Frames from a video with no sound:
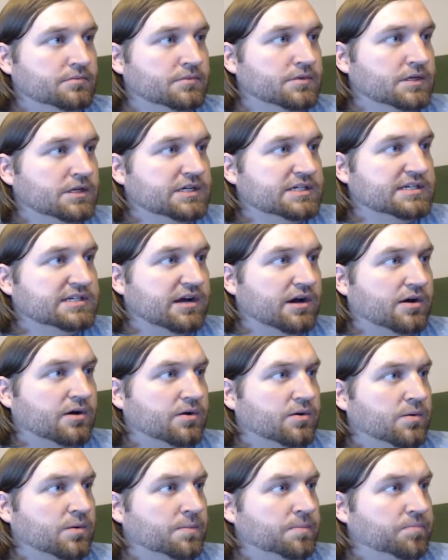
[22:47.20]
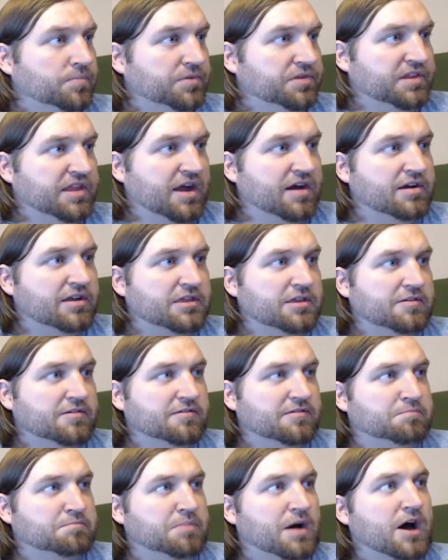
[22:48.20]
So down at
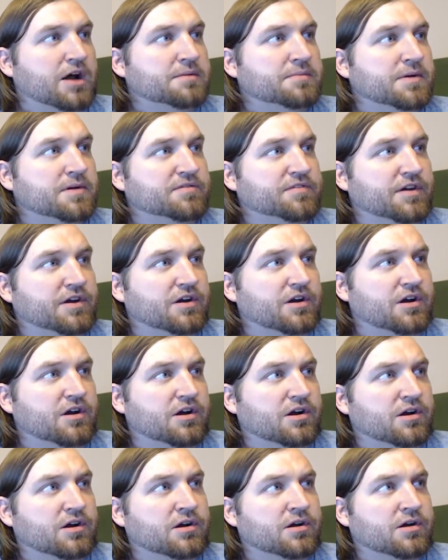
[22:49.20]
the bottom of your